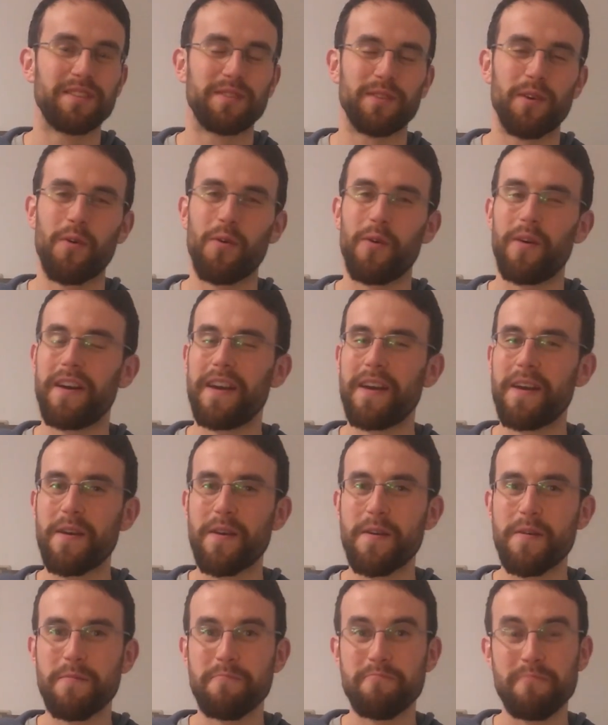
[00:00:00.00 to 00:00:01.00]
So
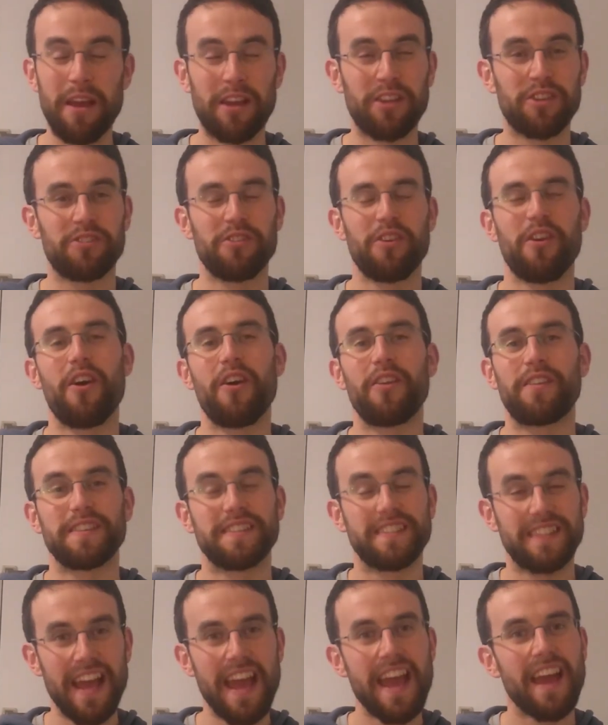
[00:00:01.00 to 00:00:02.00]
make sure
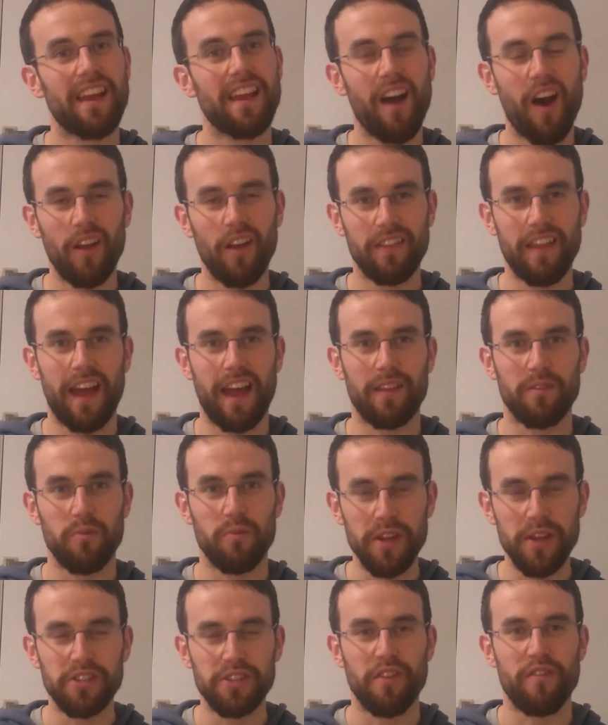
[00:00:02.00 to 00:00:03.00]
to stay in contact
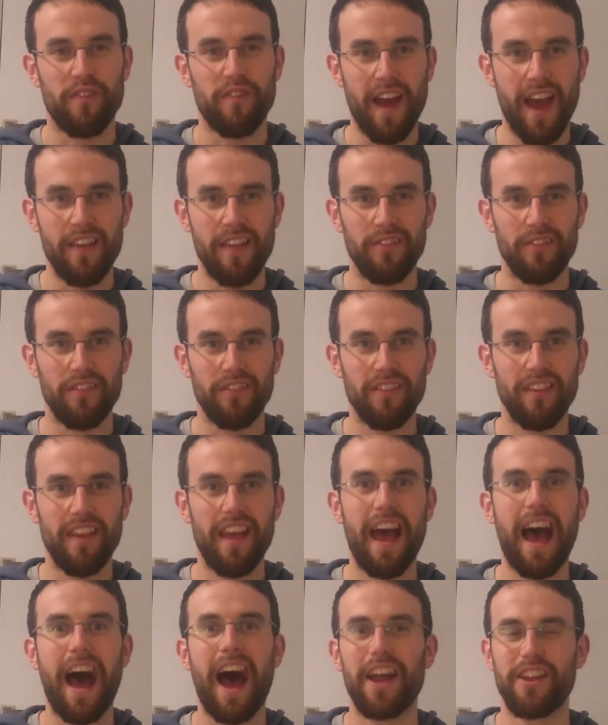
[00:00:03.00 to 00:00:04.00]
with your friends
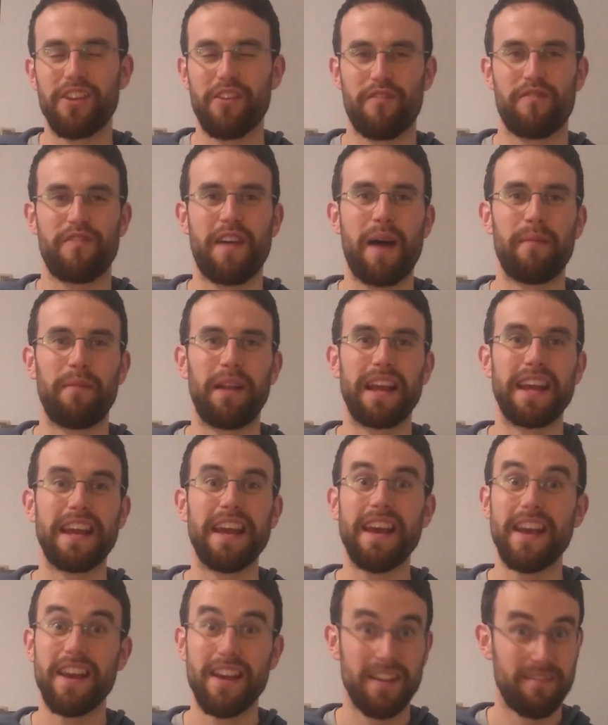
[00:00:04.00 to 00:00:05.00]
and your family.